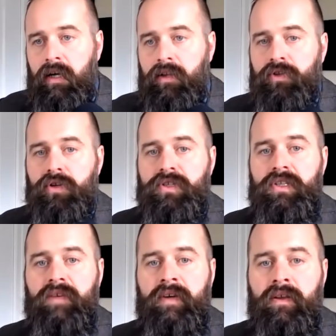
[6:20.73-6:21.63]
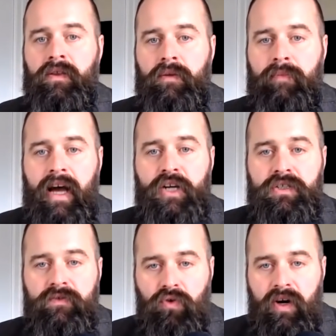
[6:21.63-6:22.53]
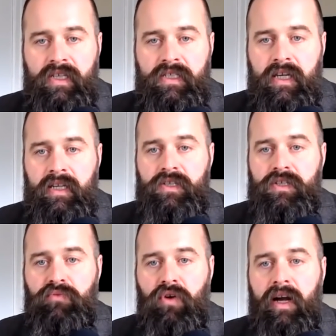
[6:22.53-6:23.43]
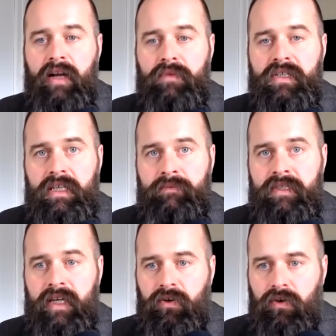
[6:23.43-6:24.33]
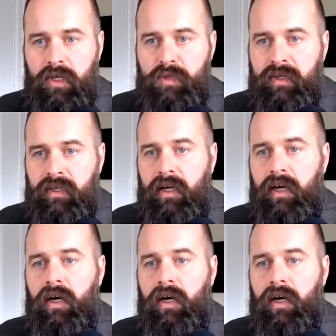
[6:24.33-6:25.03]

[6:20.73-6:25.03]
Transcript: the church is living the passion of Christ, and as the bride must imitate her husband